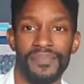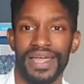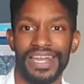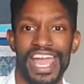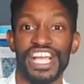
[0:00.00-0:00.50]
I'm
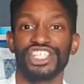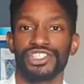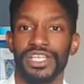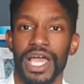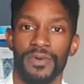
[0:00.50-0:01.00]
not an
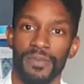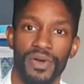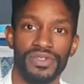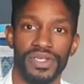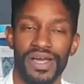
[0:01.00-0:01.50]
anxious type of
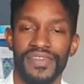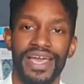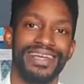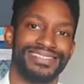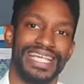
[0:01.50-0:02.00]
person. I don't have the
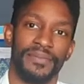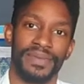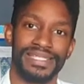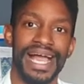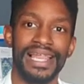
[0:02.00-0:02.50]
anxious type of
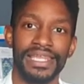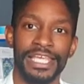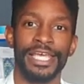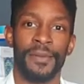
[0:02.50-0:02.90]
mentality.